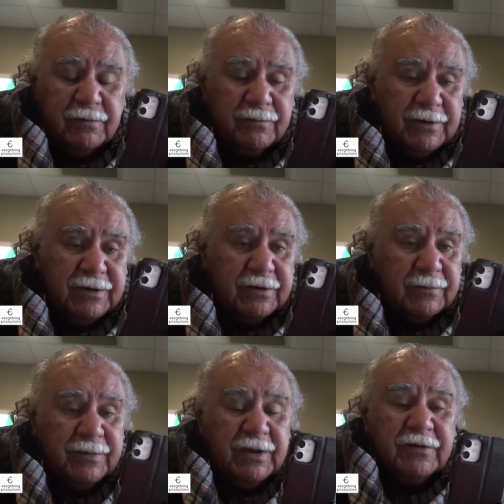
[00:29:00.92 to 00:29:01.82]
completing
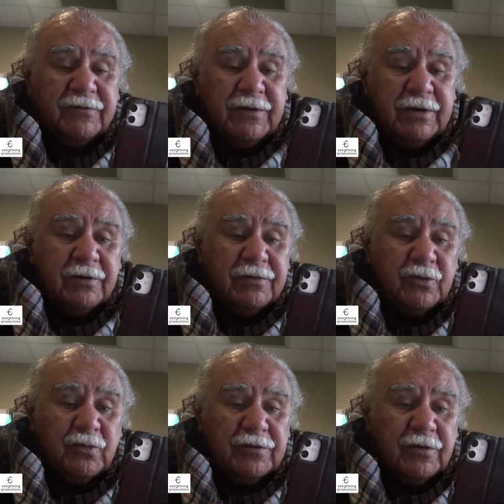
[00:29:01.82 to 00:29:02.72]
a PhD on
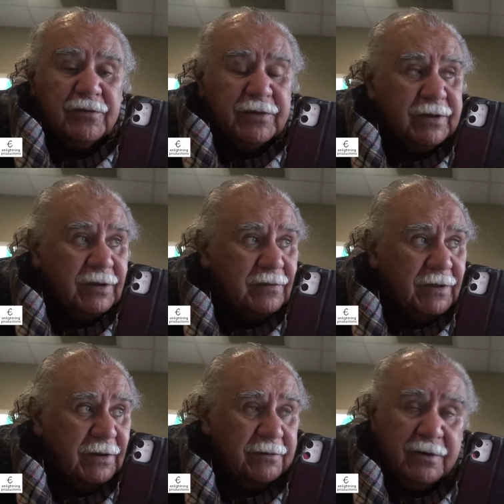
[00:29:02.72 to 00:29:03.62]
the, on the, in
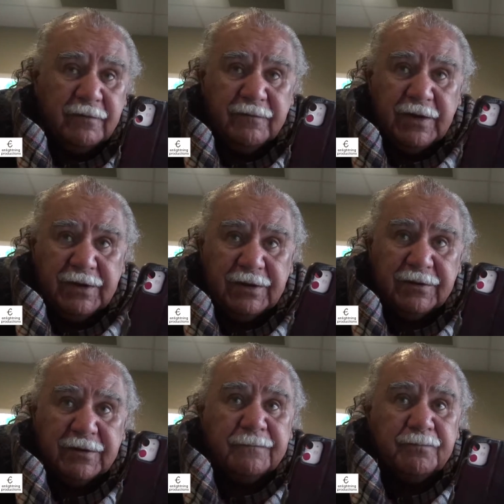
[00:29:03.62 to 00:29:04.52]
the area of
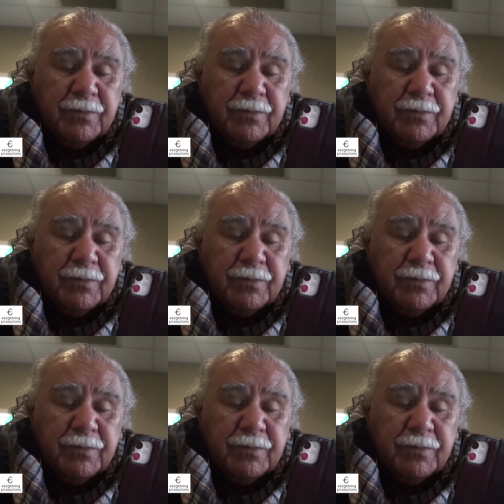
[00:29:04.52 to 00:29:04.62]
identity.